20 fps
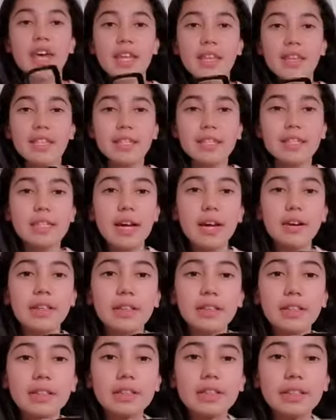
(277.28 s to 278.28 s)
This is how
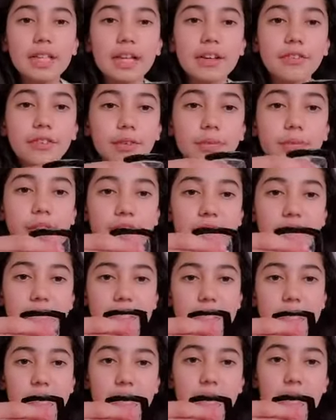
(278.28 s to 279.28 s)
it looks like from the
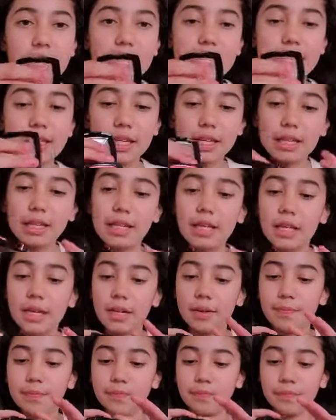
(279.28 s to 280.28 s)
inside. It's like a
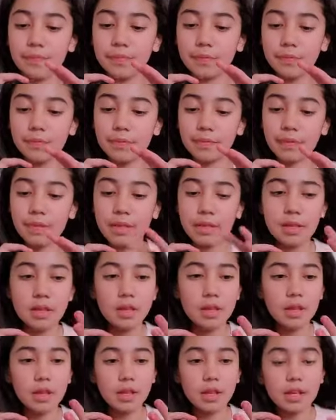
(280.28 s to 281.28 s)
um,
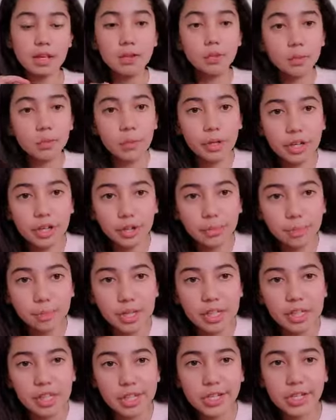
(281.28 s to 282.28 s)
like a weird
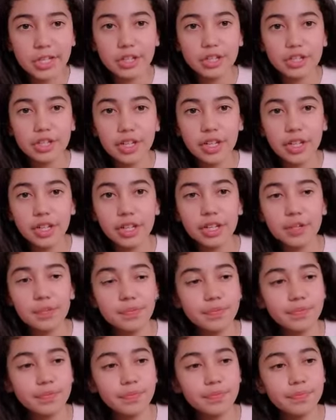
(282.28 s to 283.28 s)
pinkish color.
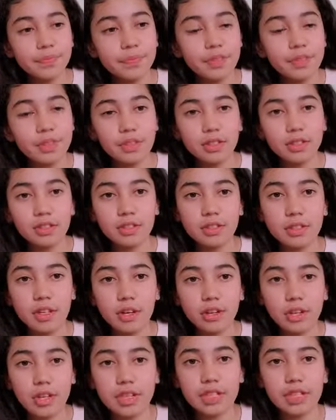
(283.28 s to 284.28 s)

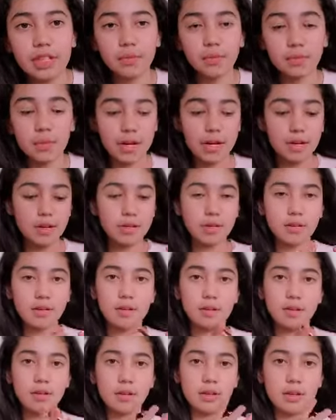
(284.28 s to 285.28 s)
So yeah, it's like red.
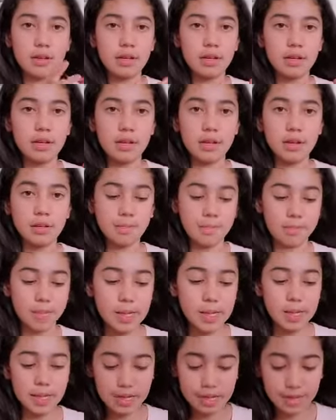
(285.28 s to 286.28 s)

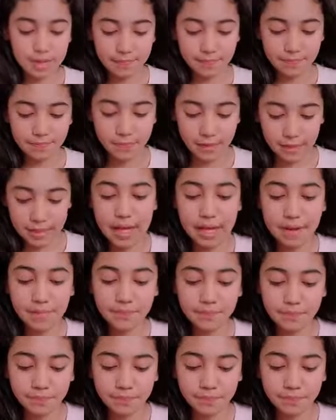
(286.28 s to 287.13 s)
But um, yeah.